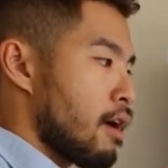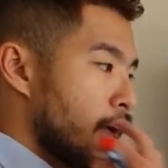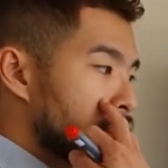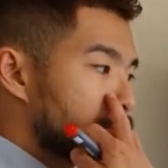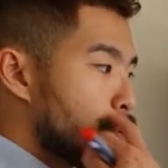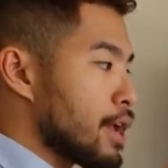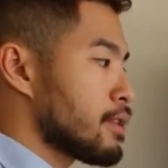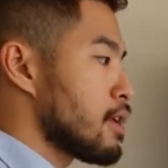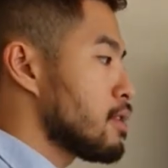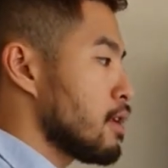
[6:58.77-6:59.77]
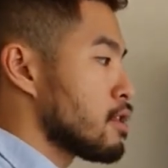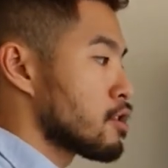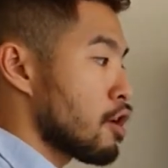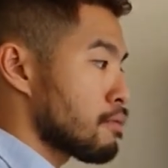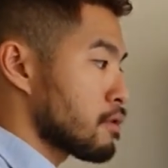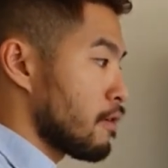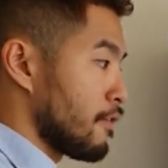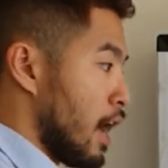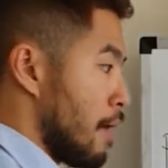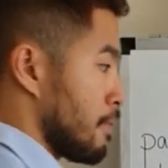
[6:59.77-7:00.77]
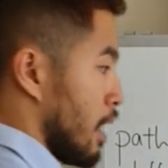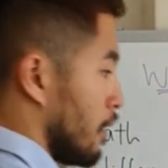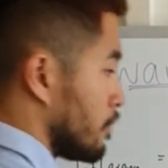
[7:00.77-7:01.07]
express this in terms of lambda.